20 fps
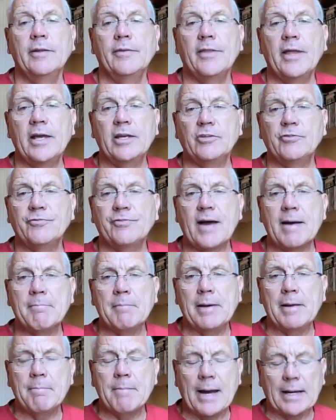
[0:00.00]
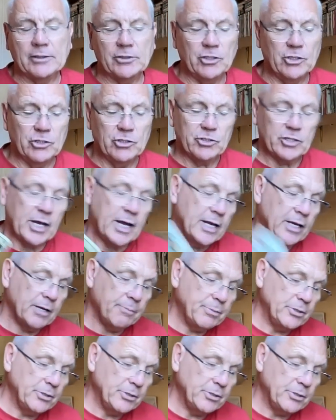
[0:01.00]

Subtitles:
there's family matters and a